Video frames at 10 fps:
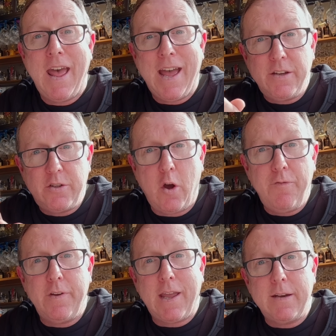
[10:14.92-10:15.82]
and
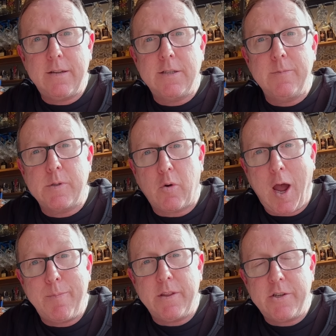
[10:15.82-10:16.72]
don't forget to
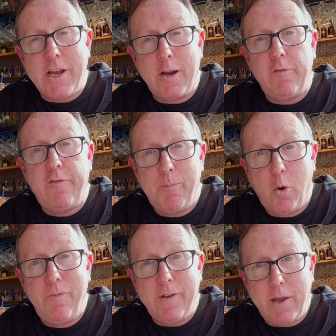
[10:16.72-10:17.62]
subscribe to the channel for
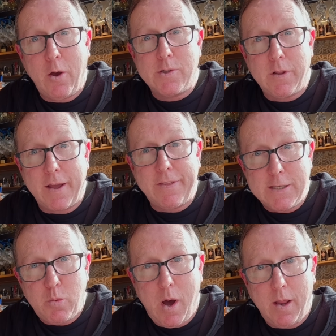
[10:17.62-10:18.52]
more videos like
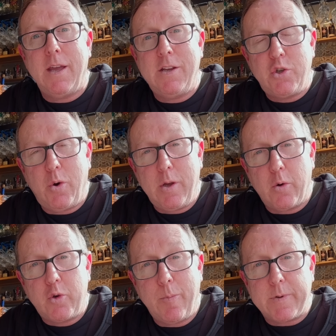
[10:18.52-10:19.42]
this one. Enjoy
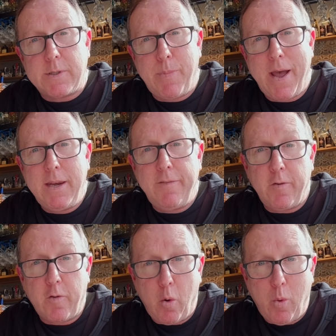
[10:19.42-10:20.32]
your trip to Spain if
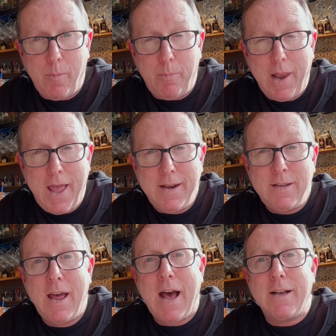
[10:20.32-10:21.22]
you've got one planned.
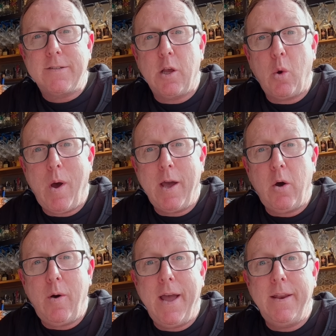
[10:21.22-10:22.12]
Hasta
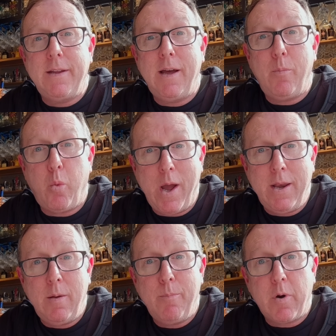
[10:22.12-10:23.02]
luego and
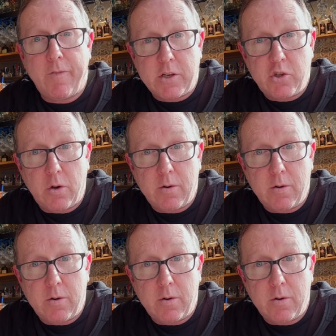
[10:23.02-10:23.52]
buen provecho.